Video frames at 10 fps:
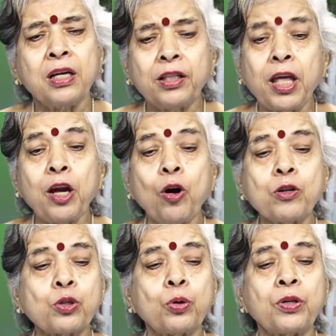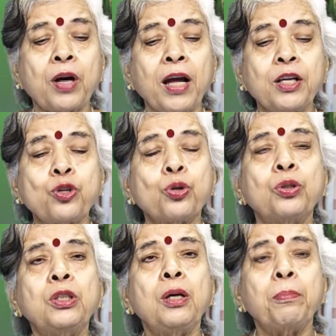They also tried to
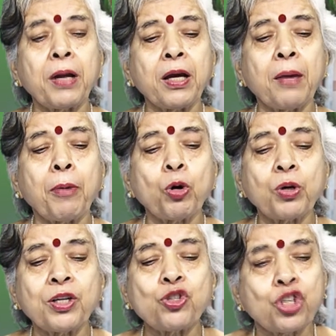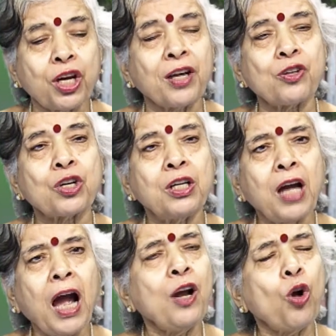bring about a change,
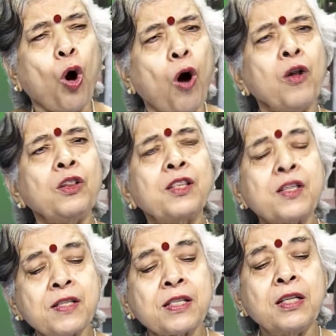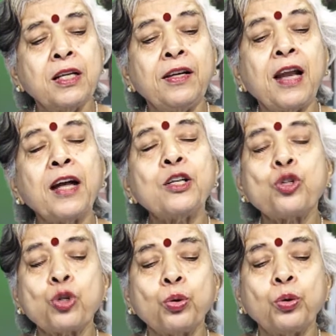and all this led
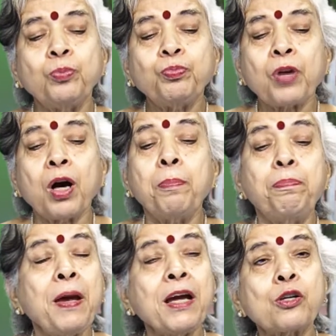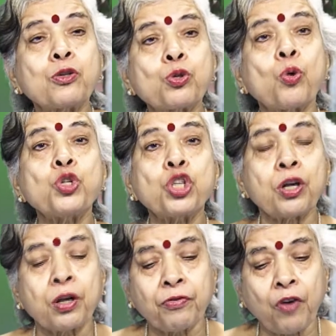to a big social
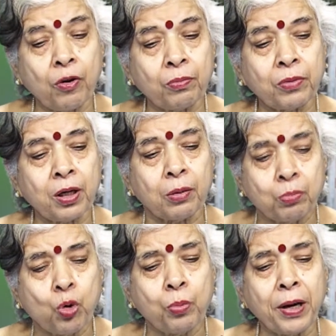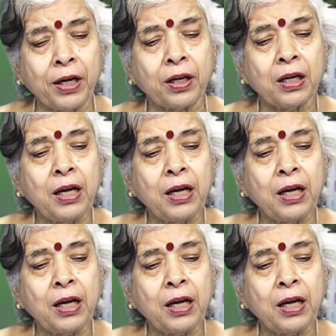reform movement.